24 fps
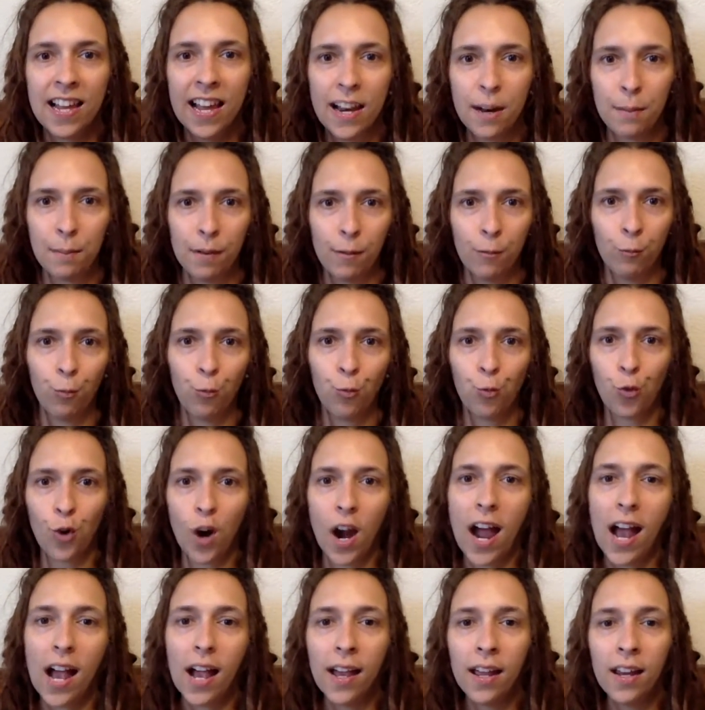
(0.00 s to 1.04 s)
have been
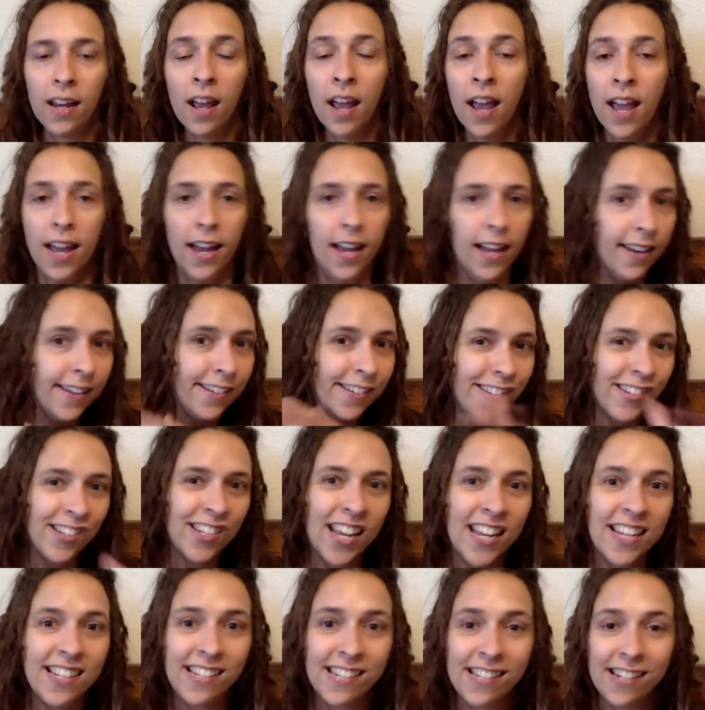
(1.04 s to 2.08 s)
fried, and it
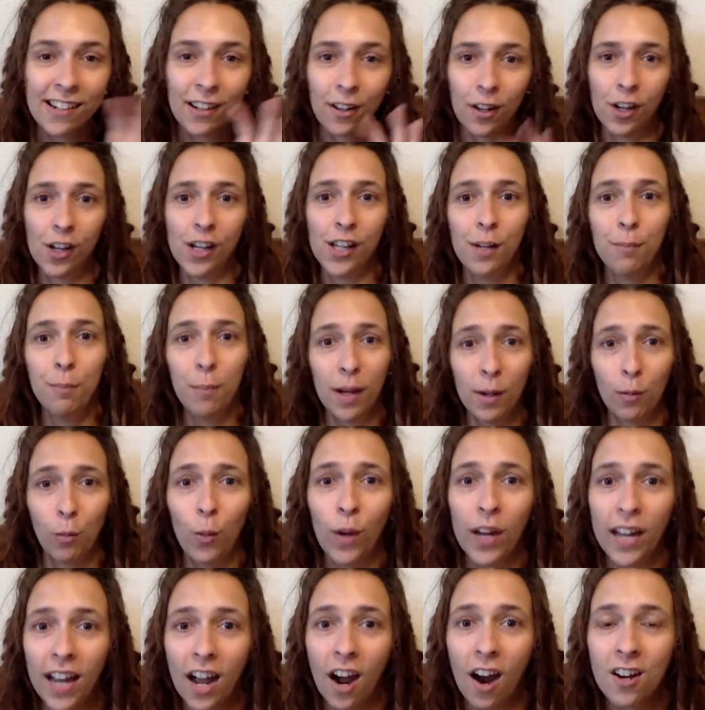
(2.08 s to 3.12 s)
tasted good, but
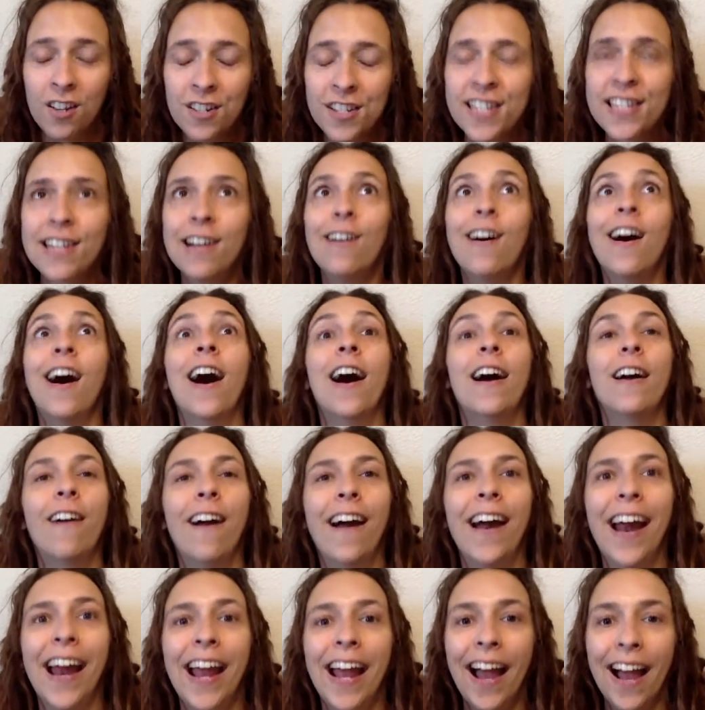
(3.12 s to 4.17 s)
we are so hungry,
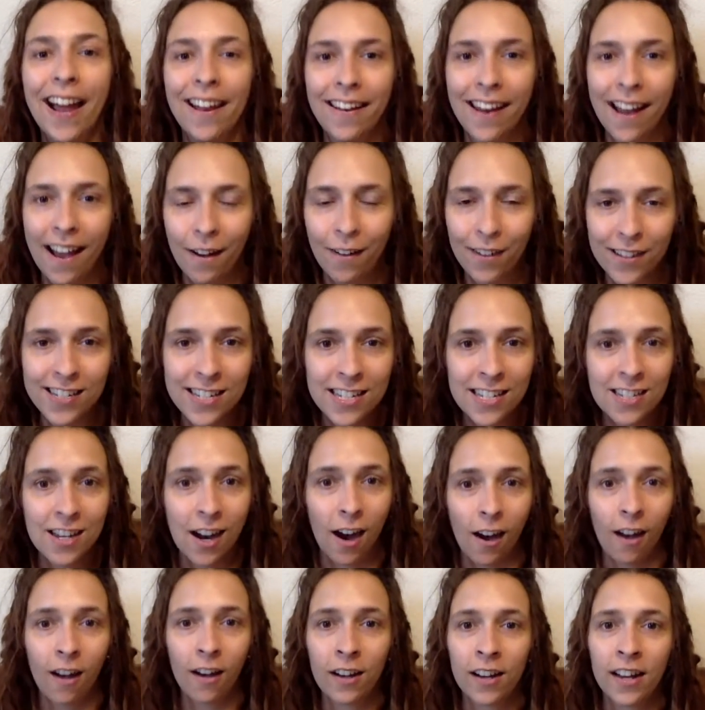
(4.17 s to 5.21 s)
and now it's
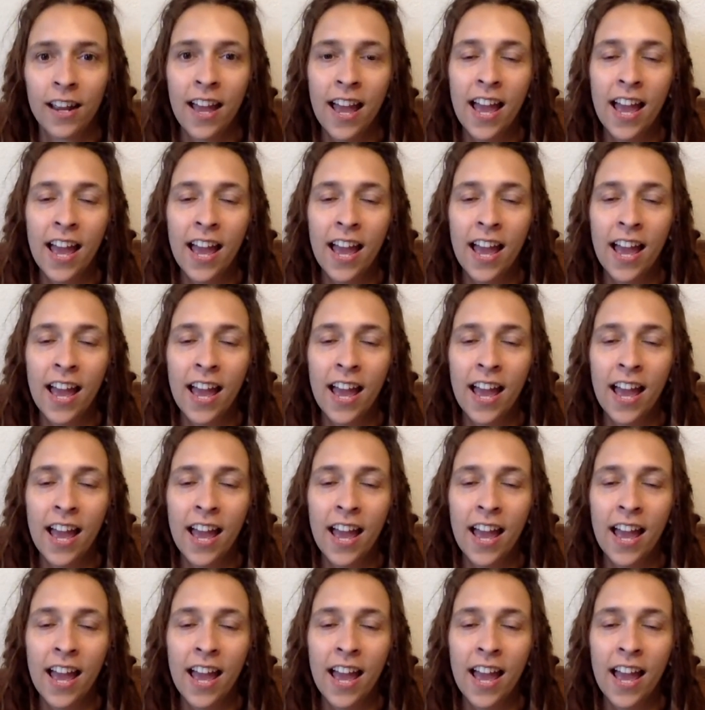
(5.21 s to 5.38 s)
dark,